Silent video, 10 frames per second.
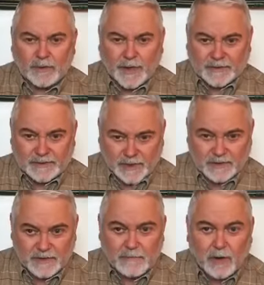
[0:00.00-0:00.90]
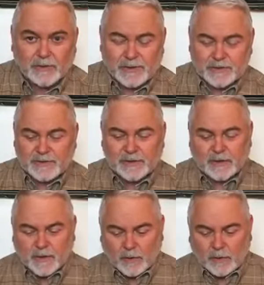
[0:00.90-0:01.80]
as such as Moses,
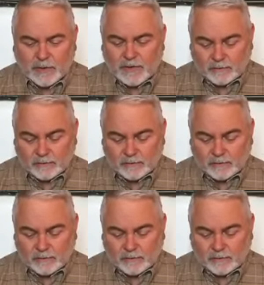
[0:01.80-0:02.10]
who would,